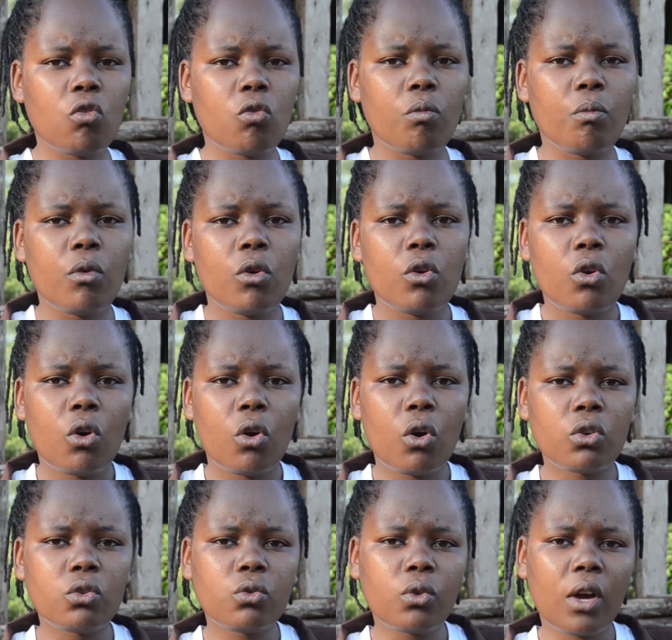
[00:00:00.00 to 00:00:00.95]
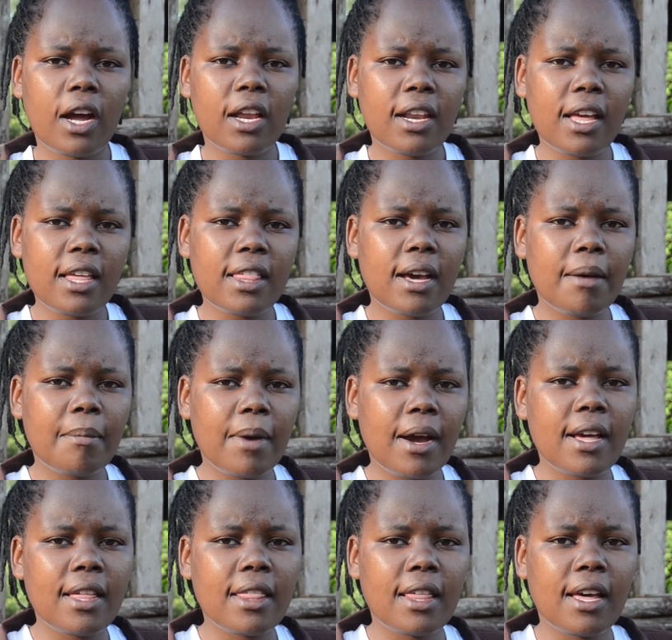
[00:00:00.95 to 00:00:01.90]
room or to another
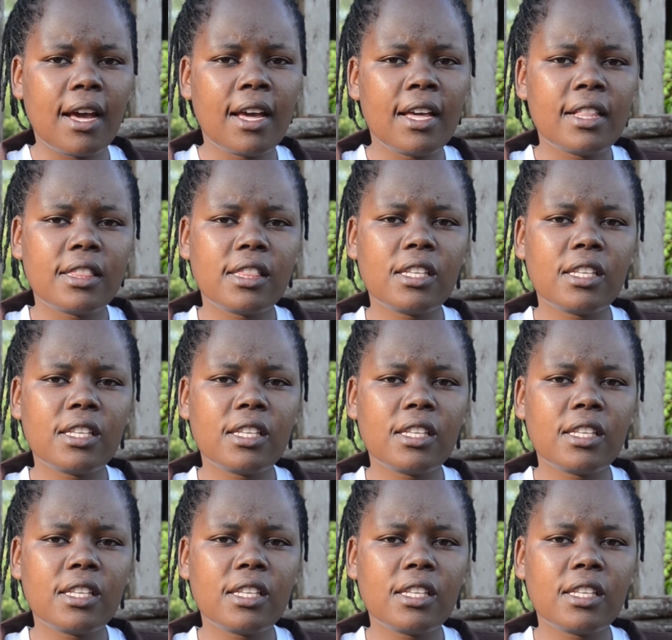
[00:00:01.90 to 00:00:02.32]
mother,